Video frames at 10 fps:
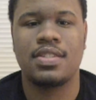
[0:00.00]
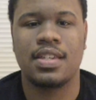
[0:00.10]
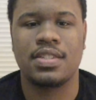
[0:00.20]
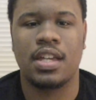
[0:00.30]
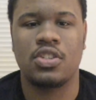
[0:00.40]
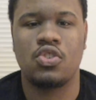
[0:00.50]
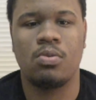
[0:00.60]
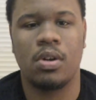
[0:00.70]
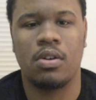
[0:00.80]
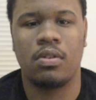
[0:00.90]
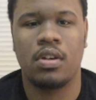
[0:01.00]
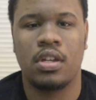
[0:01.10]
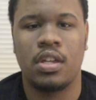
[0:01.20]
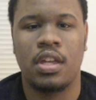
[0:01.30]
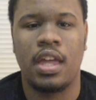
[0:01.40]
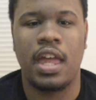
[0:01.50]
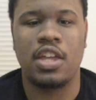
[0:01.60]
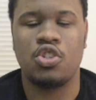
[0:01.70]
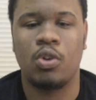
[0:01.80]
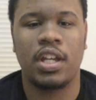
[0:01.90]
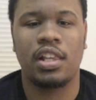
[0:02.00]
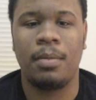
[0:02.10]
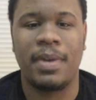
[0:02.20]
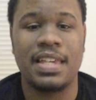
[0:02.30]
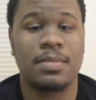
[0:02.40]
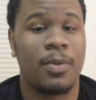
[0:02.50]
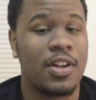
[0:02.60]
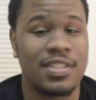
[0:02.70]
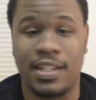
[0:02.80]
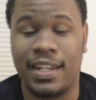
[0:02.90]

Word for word: 6920 and join club basketball